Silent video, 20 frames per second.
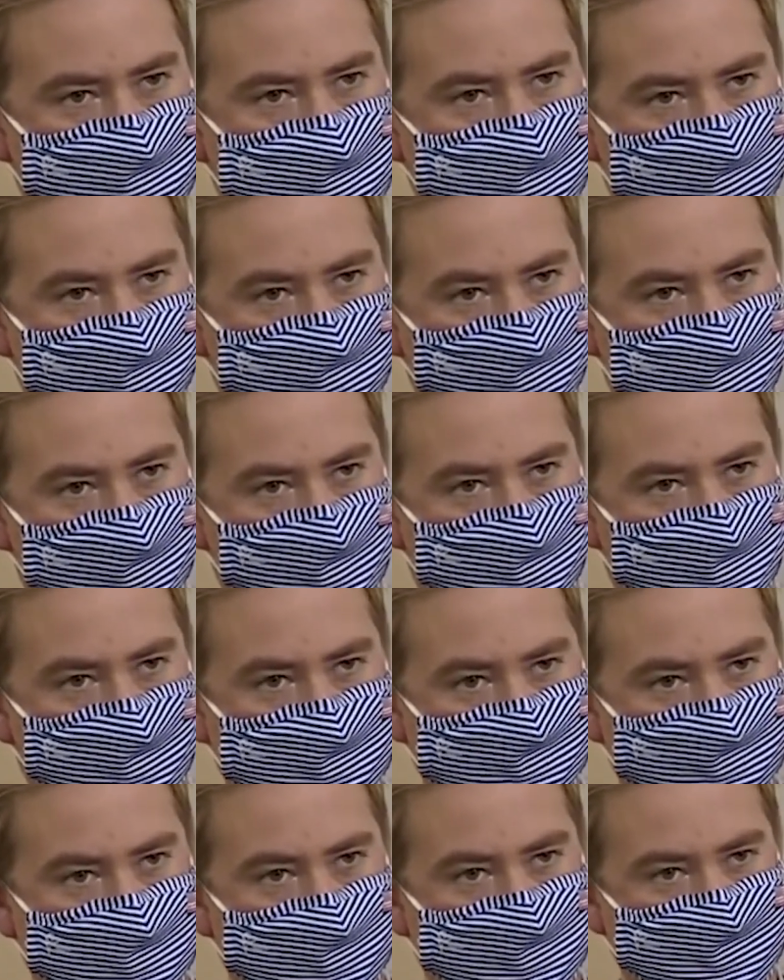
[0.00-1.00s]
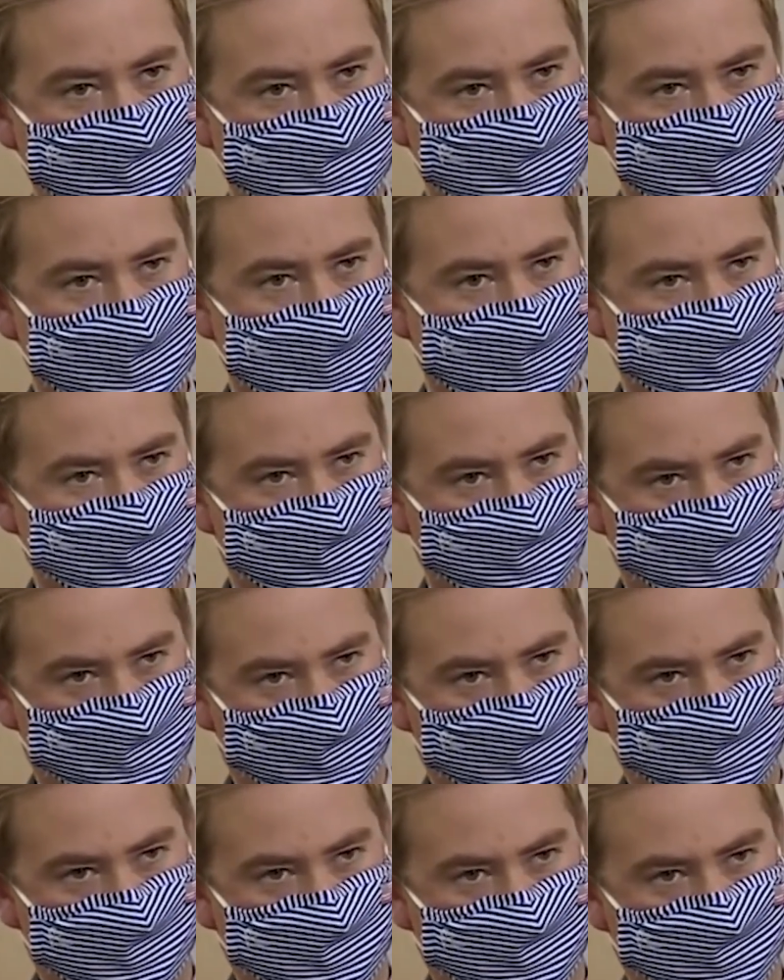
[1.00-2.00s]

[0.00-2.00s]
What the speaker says: down at the border is a disaster?